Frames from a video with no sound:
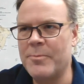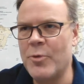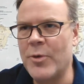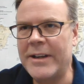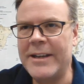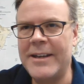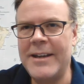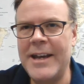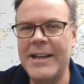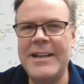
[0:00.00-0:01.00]
really
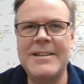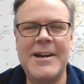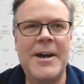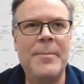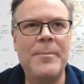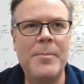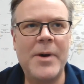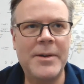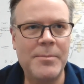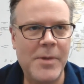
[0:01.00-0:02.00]
anytime,
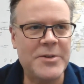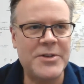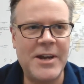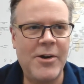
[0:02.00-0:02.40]
but mostly